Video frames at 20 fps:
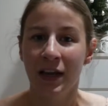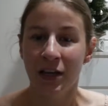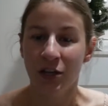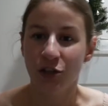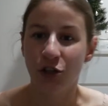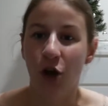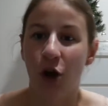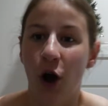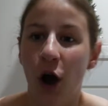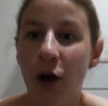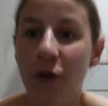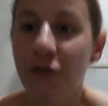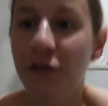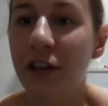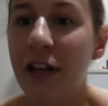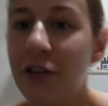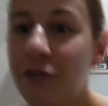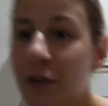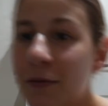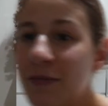So
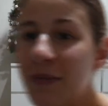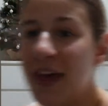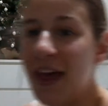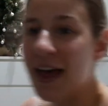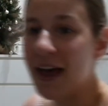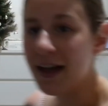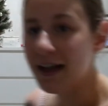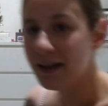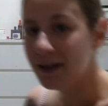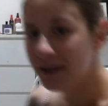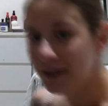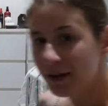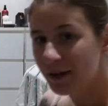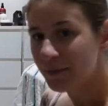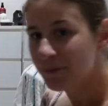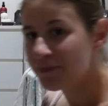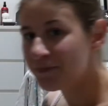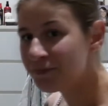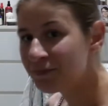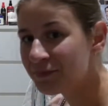hopefully from there
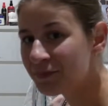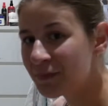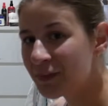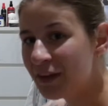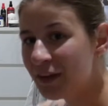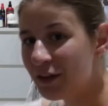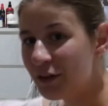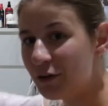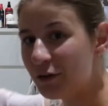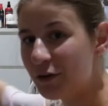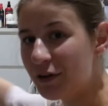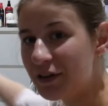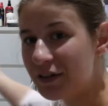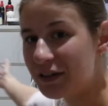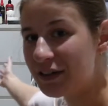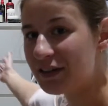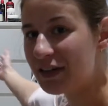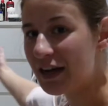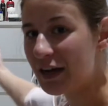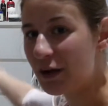you
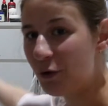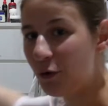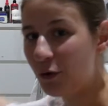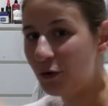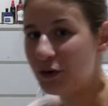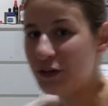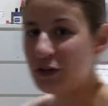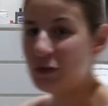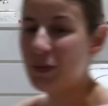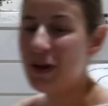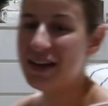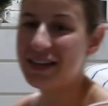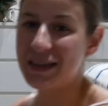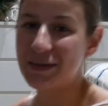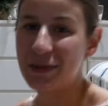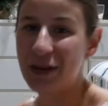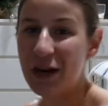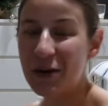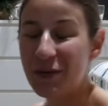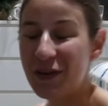can see all the space
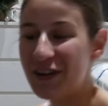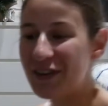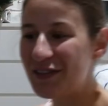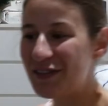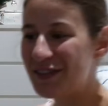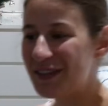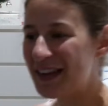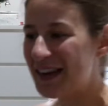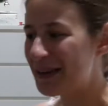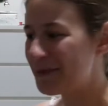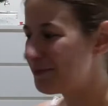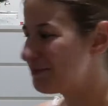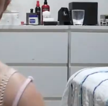I'm going to be using.